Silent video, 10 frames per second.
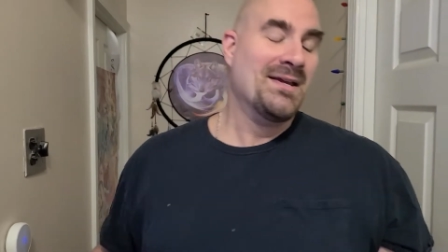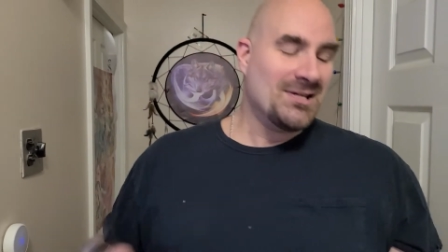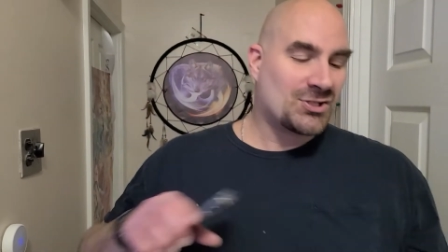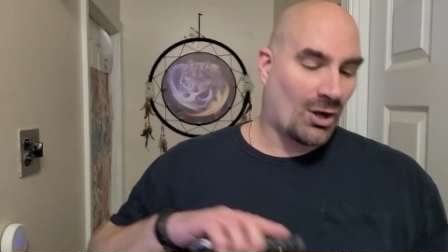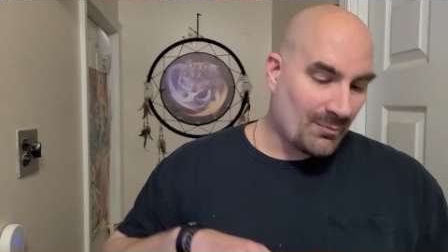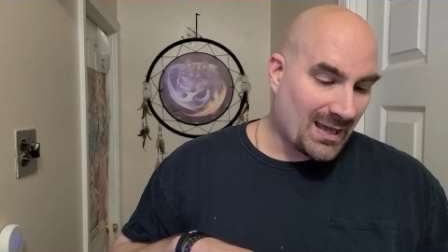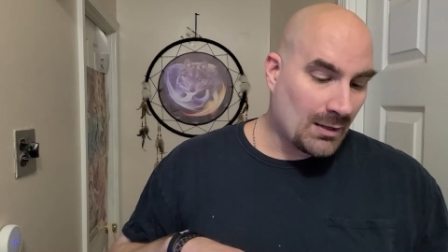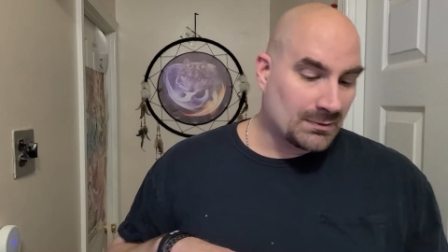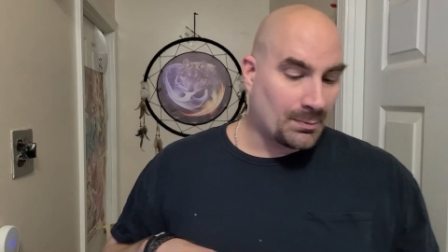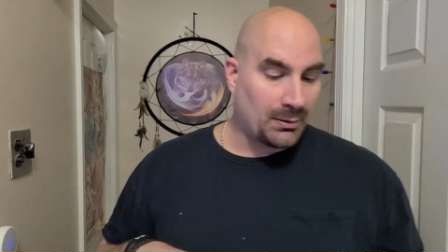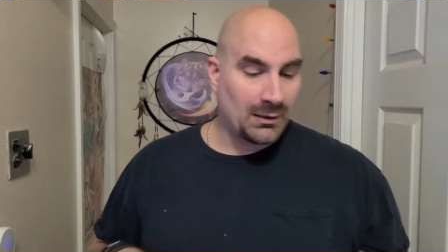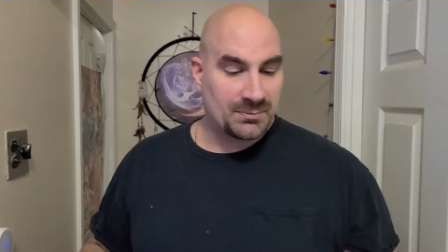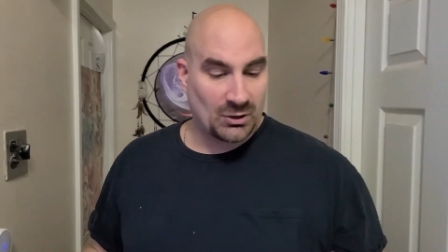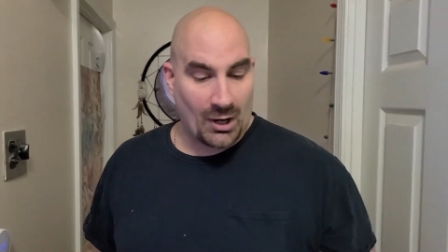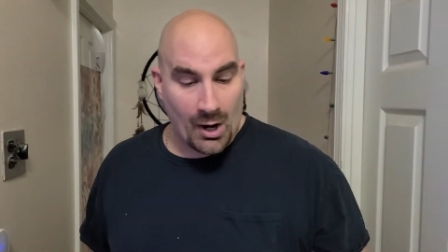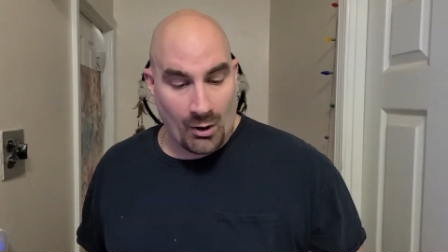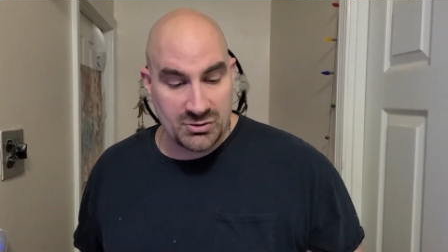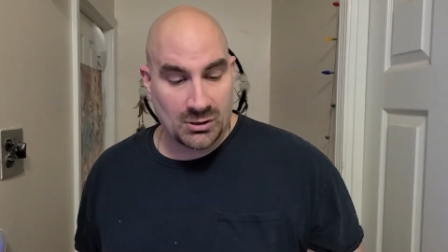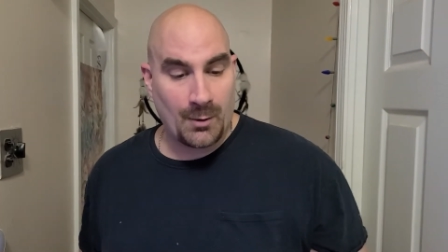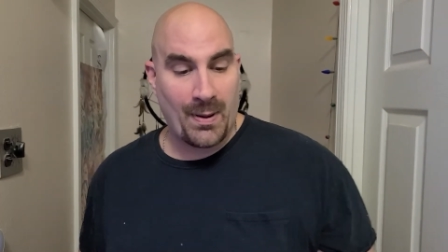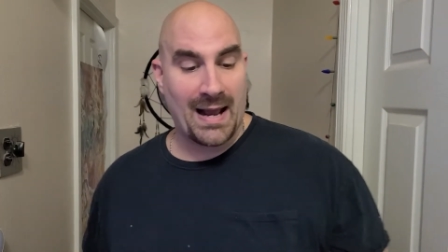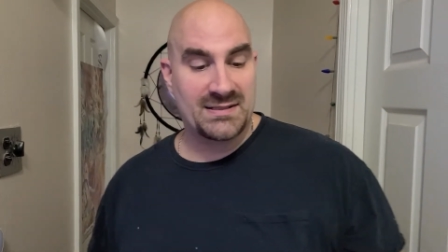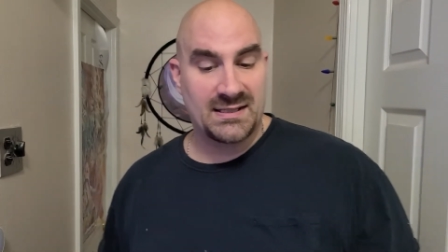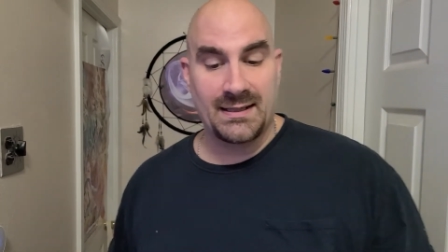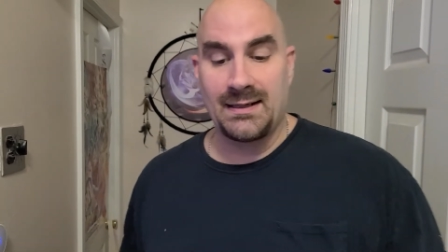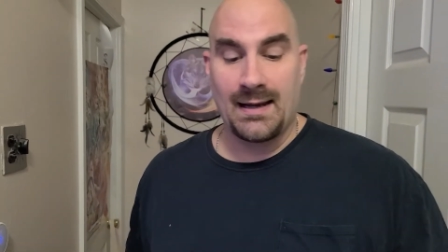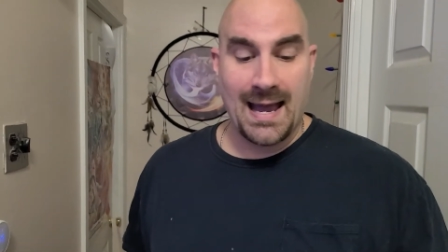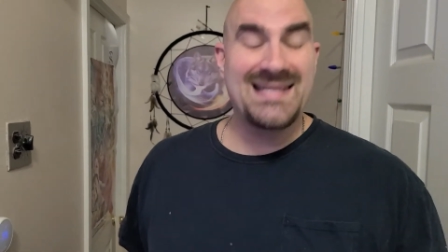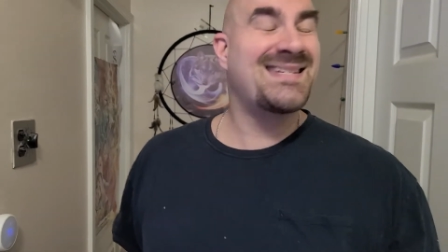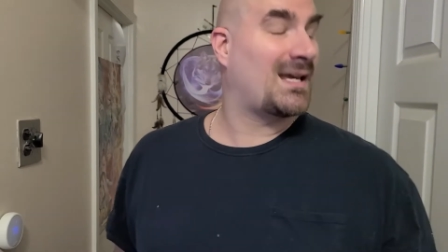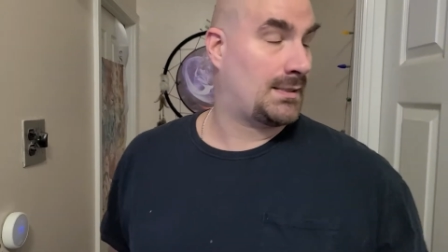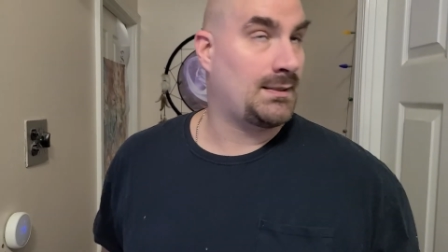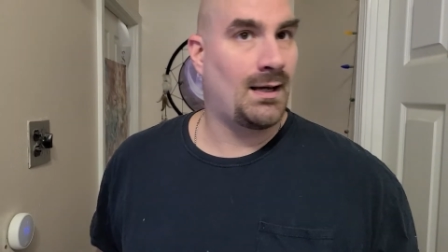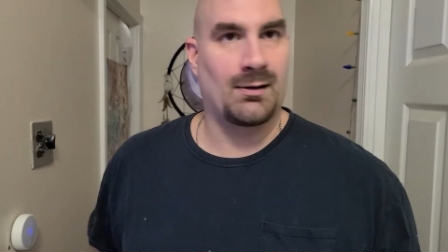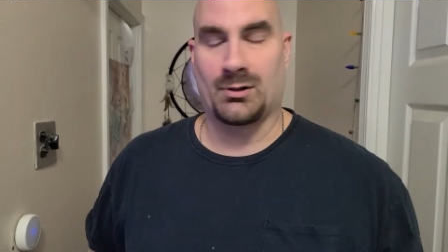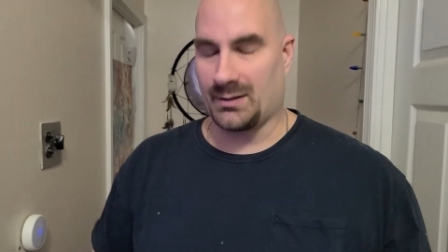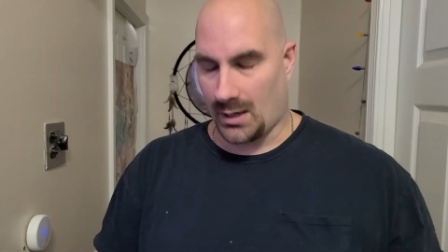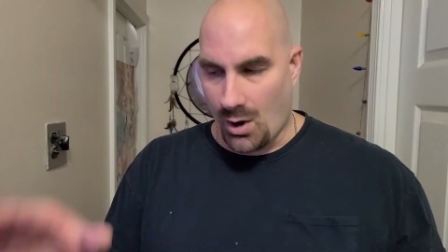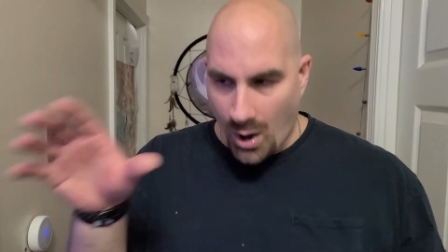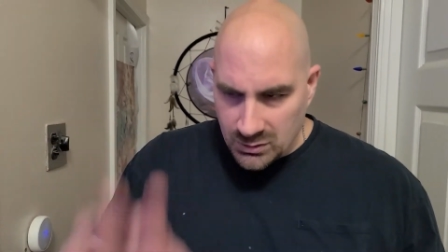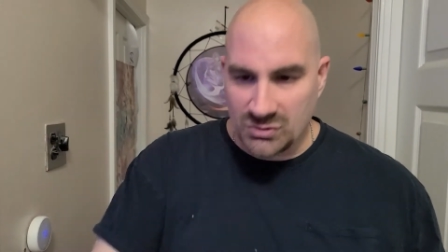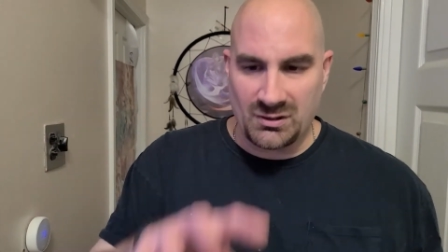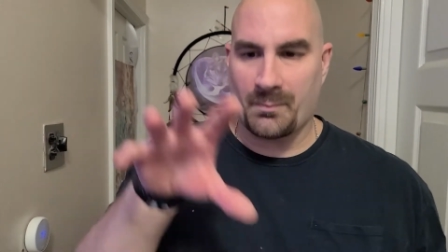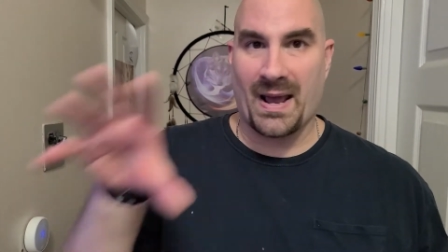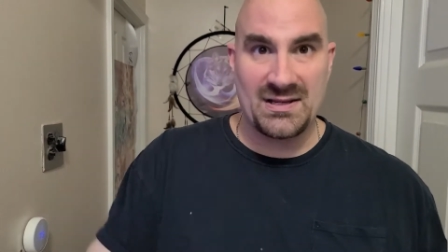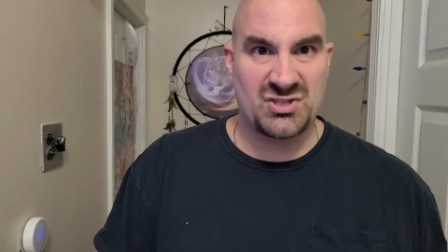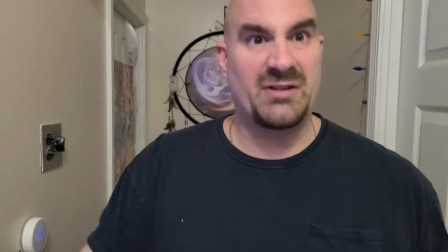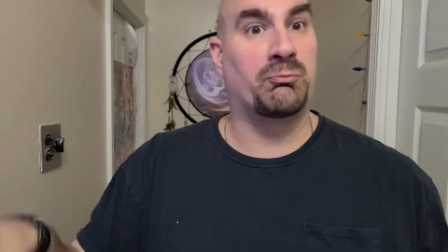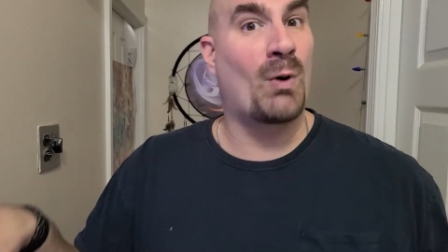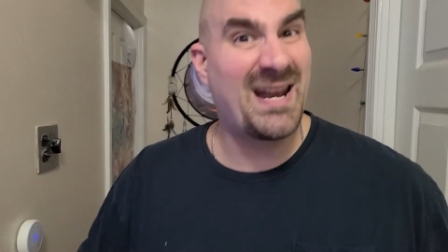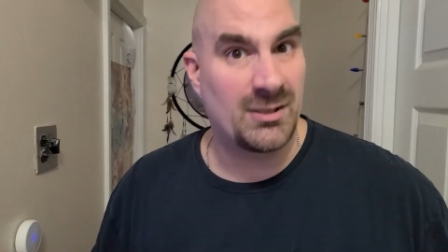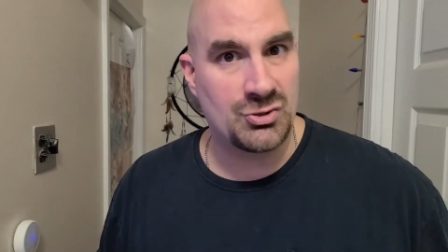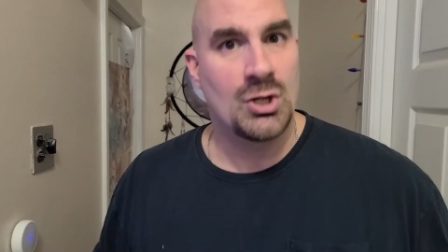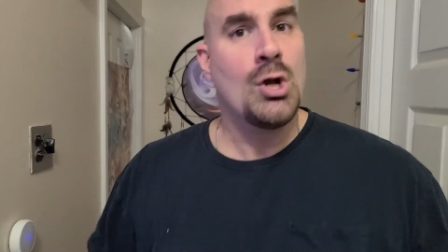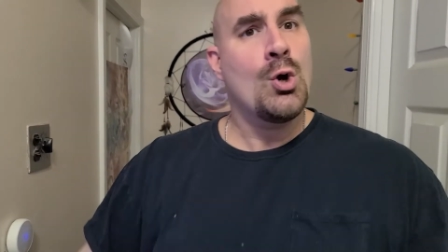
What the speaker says: So I'm able to pull up their ultra capacity antenna or ultra capacity range,